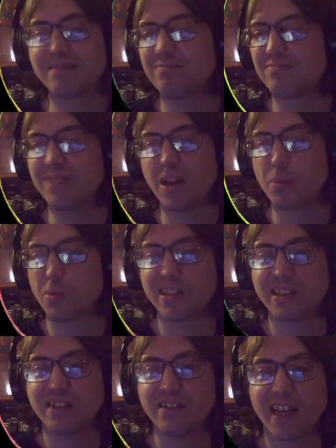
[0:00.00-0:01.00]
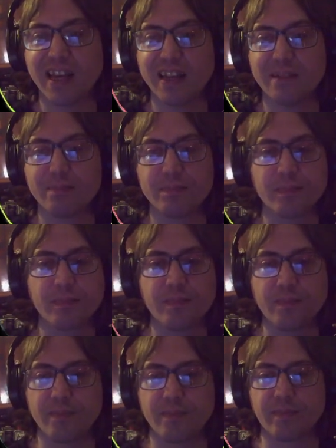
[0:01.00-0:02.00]
don't want to do that.
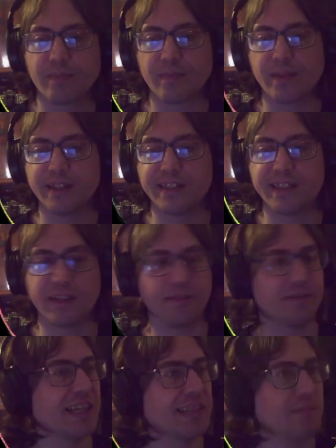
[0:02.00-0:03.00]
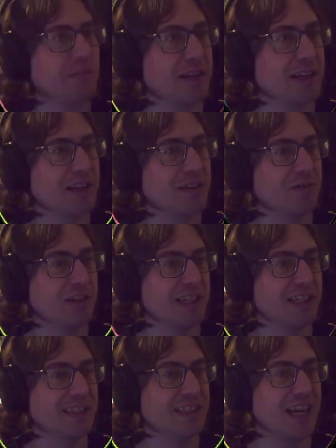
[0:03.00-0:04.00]
So that's where we're going to call
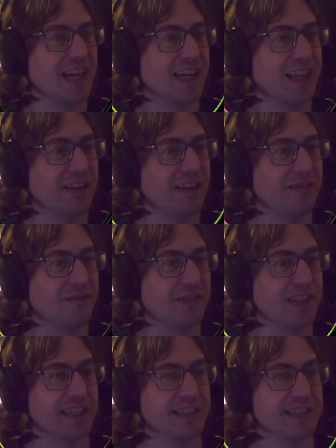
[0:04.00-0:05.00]
it a day for this.